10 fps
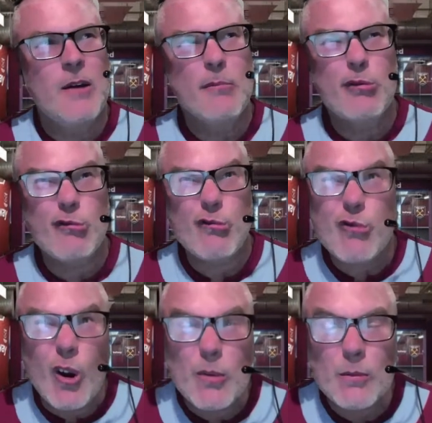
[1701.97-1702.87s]

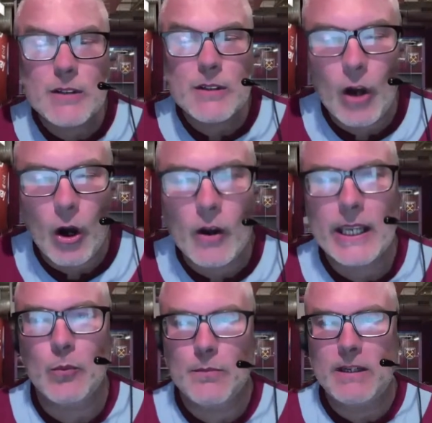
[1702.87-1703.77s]
Probably not.
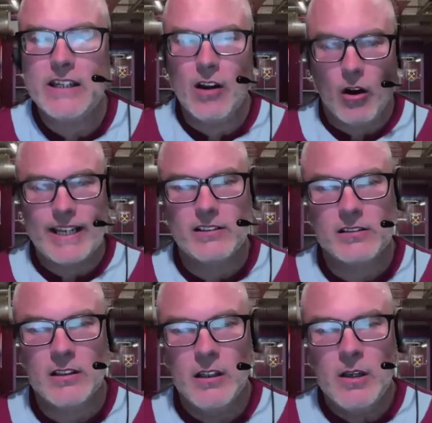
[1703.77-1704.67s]
It would be
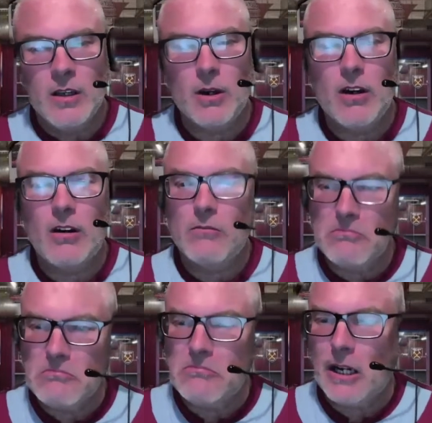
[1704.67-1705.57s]
nice, but
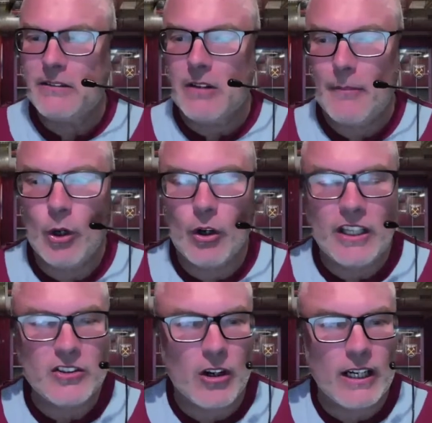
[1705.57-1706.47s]
I'm not
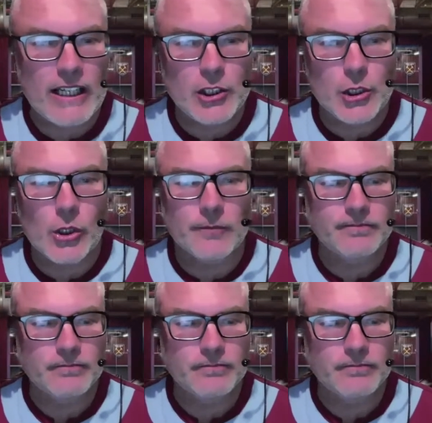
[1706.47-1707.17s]
entirely sure.